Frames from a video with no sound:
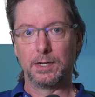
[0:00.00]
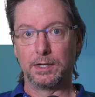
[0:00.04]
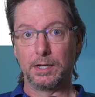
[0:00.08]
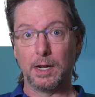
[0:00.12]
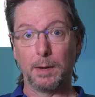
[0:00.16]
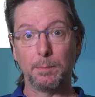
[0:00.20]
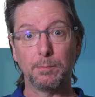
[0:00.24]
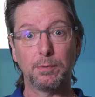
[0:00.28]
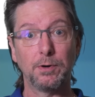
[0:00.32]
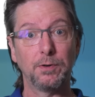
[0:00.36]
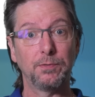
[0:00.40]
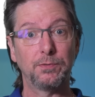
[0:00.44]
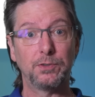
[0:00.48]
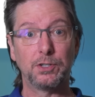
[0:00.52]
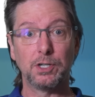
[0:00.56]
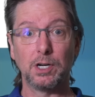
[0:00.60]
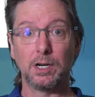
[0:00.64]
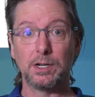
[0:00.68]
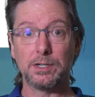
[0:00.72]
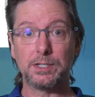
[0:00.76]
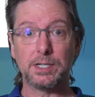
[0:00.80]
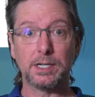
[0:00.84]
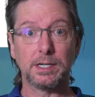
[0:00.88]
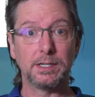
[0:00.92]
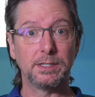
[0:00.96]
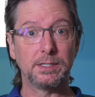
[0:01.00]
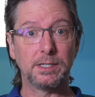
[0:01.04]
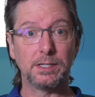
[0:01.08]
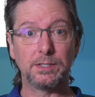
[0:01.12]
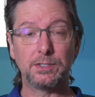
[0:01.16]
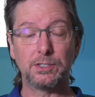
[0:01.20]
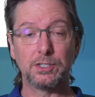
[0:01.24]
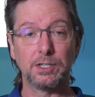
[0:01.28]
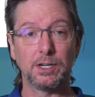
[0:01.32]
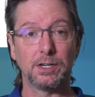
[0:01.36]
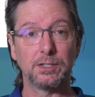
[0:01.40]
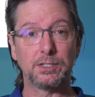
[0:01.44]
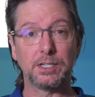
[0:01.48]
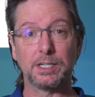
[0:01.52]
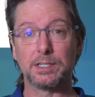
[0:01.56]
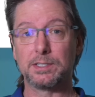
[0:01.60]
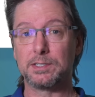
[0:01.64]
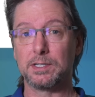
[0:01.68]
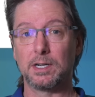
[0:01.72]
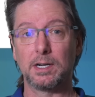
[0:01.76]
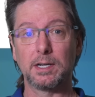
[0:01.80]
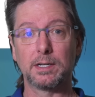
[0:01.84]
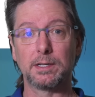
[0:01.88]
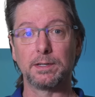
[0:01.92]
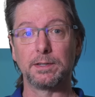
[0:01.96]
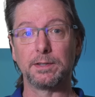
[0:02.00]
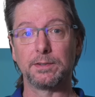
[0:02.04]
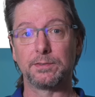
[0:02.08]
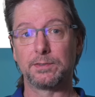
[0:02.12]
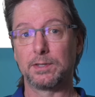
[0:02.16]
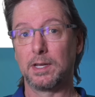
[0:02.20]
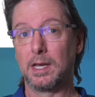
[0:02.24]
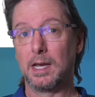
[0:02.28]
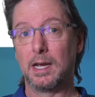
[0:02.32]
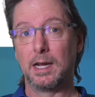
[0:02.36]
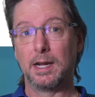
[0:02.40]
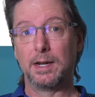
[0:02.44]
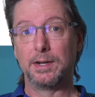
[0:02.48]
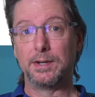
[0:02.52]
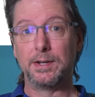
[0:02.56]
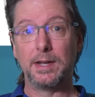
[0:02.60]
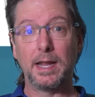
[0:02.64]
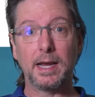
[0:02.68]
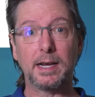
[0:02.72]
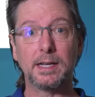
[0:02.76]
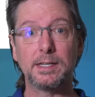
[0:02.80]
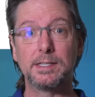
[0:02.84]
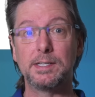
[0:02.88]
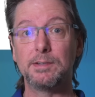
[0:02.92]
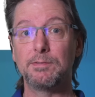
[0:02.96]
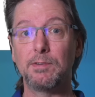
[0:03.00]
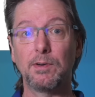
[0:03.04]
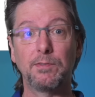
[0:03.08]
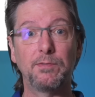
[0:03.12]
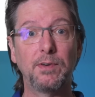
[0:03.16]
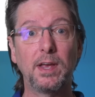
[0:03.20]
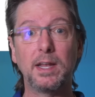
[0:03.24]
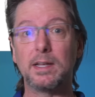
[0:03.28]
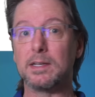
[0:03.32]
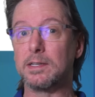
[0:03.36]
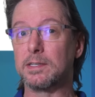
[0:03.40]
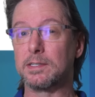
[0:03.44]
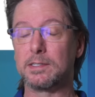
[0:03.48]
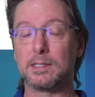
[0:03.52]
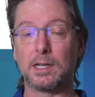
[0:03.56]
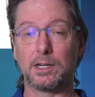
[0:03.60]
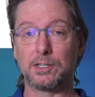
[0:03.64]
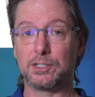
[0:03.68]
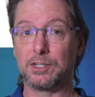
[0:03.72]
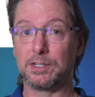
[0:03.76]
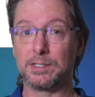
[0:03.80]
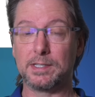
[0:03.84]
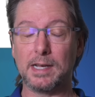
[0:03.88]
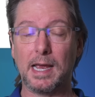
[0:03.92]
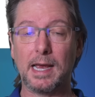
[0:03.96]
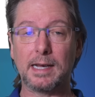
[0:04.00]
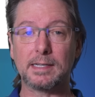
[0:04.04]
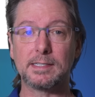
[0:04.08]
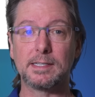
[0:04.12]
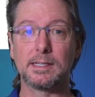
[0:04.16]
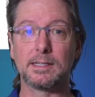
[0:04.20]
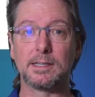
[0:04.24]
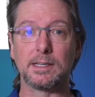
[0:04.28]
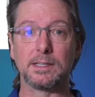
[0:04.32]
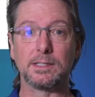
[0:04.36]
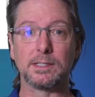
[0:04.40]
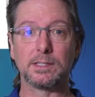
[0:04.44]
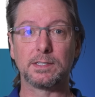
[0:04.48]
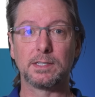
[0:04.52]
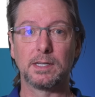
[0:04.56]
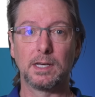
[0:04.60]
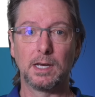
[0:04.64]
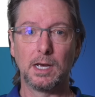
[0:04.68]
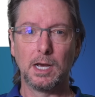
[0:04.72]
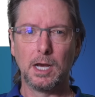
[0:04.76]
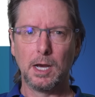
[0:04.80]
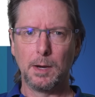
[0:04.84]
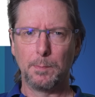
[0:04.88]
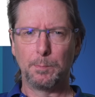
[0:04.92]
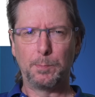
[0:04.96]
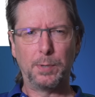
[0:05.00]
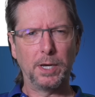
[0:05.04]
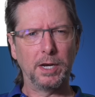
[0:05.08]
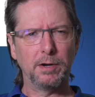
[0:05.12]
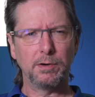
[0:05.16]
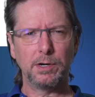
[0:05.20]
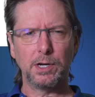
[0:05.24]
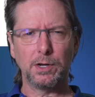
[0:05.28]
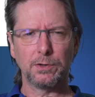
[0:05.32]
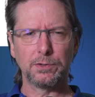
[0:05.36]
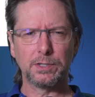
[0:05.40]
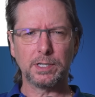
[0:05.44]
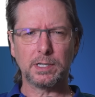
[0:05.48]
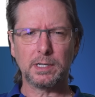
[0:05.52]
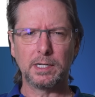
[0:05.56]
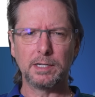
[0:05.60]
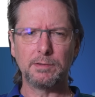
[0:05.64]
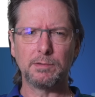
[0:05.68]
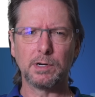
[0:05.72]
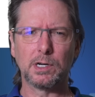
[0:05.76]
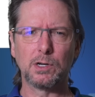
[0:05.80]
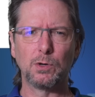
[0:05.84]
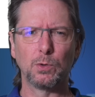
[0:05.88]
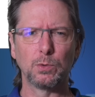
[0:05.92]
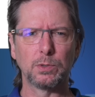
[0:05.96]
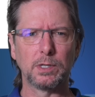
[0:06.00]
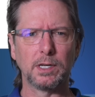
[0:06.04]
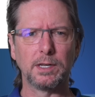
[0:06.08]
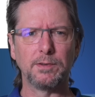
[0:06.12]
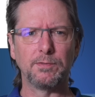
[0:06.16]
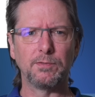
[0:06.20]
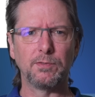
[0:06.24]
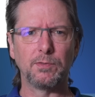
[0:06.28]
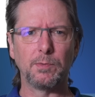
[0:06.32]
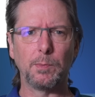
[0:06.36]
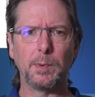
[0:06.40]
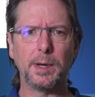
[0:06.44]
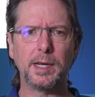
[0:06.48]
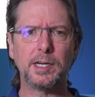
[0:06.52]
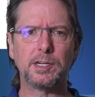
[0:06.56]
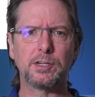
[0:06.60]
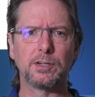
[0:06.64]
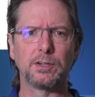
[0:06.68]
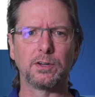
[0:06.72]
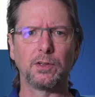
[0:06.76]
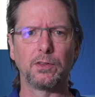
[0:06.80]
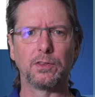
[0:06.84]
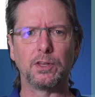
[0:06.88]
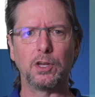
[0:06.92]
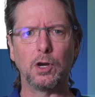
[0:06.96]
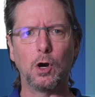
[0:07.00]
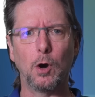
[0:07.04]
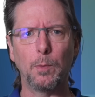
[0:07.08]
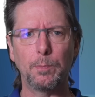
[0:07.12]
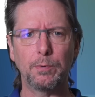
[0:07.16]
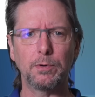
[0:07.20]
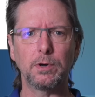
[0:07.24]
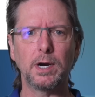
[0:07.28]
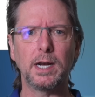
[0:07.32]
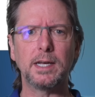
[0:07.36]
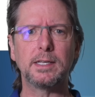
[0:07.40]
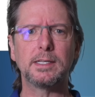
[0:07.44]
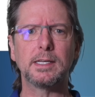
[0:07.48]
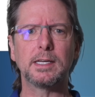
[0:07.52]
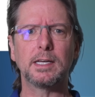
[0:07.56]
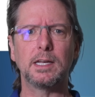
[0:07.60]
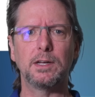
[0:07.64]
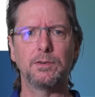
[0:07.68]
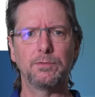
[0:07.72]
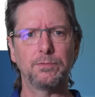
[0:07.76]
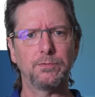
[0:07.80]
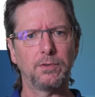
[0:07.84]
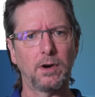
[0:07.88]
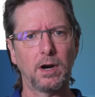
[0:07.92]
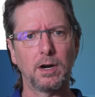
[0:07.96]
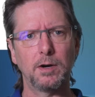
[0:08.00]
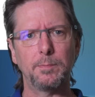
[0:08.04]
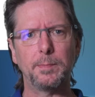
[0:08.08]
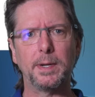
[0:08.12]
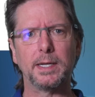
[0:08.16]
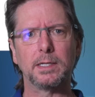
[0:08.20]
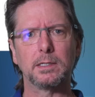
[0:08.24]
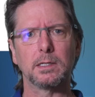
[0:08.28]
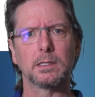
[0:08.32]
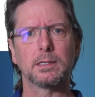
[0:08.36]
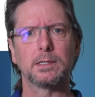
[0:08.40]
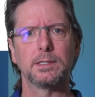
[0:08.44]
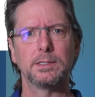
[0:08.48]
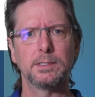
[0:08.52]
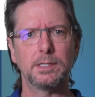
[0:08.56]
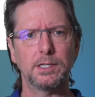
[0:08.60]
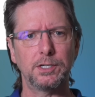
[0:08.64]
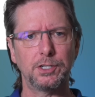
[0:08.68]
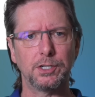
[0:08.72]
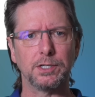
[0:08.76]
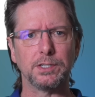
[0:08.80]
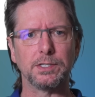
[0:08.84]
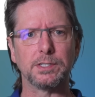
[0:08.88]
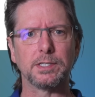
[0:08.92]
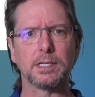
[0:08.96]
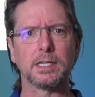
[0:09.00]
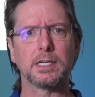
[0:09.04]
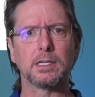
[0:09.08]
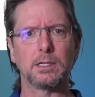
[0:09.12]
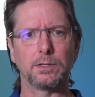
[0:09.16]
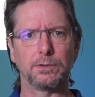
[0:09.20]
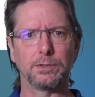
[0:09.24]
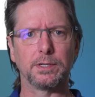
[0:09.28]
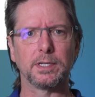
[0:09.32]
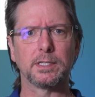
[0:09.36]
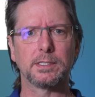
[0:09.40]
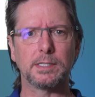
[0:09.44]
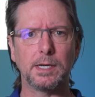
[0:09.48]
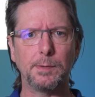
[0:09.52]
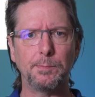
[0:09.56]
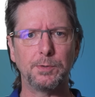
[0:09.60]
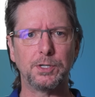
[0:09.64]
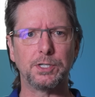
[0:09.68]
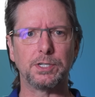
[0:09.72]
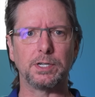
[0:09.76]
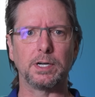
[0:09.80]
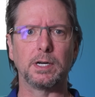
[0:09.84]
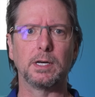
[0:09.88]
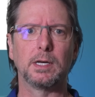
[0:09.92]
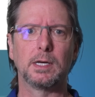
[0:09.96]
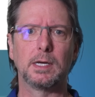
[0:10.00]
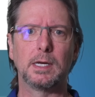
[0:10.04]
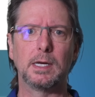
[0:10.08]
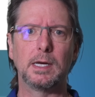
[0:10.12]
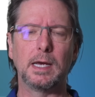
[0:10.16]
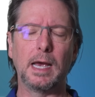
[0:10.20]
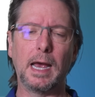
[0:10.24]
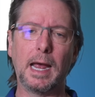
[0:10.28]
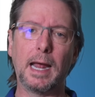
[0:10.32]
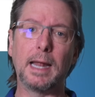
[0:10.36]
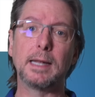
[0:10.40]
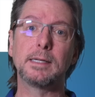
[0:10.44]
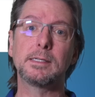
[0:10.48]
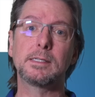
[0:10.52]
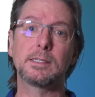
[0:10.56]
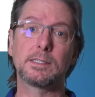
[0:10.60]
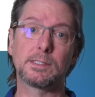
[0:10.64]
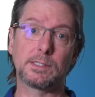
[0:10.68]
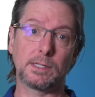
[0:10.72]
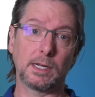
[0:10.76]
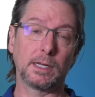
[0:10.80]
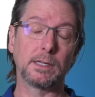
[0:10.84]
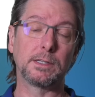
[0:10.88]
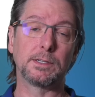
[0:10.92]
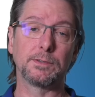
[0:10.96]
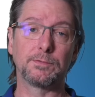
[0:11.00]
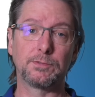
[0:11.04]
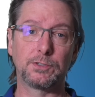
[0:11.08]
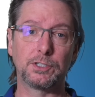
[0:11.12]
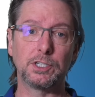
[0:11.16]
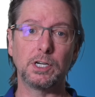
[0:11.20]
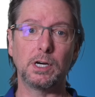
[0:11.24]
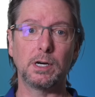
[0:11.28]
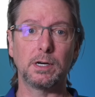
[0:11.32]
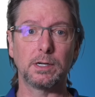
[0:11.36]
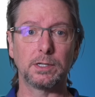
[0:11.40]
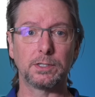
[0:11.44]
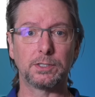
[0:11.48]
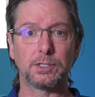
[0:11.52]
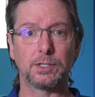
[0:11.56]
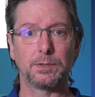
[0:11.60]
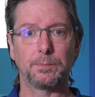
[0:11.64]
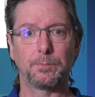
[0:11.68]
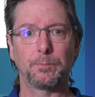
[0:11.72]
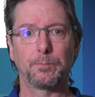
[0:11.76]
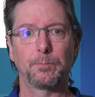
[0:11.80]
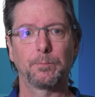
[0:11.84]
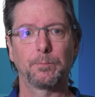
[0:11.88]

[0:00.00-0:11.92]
Number of charging and discharging cycles, negative events such as accidents, periodically recorded information on the operating environmental conditions including temperature, and state of charge.